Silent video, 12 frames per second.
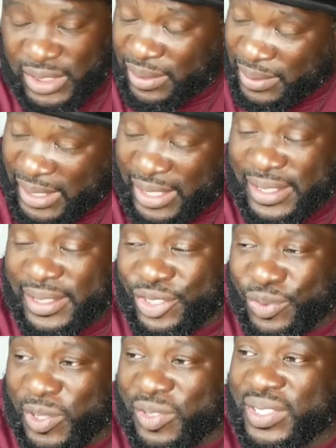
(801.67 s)
I'm telling you,
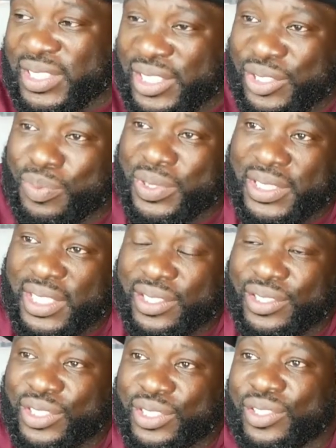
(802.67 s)
spirit say you put that
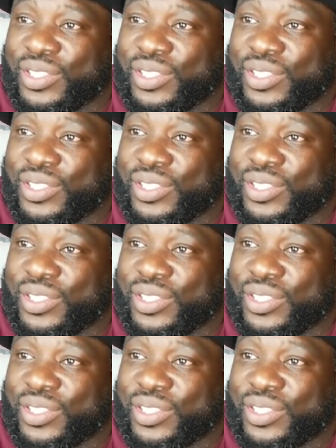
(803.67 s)
lotion